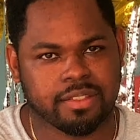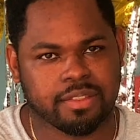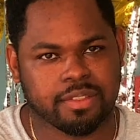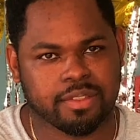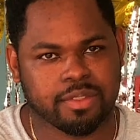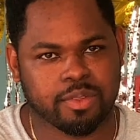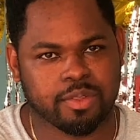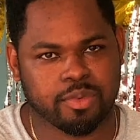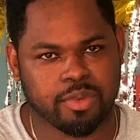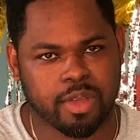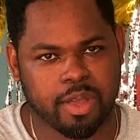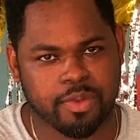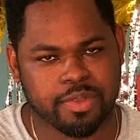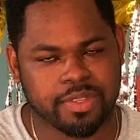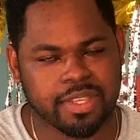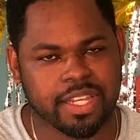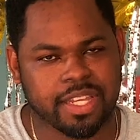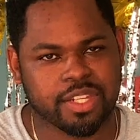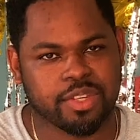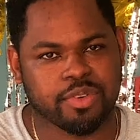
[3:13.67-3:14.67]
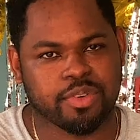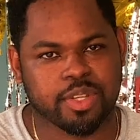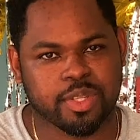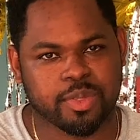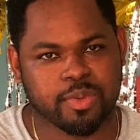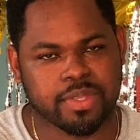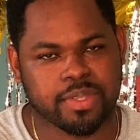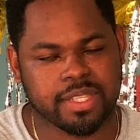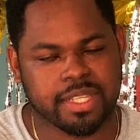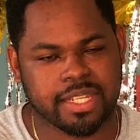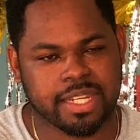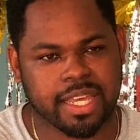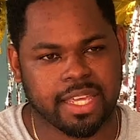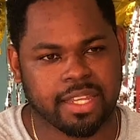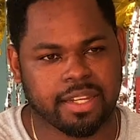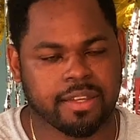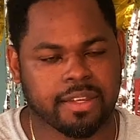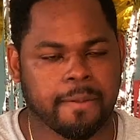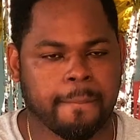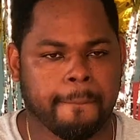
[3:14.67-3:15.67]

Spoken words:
So I was entering 29 in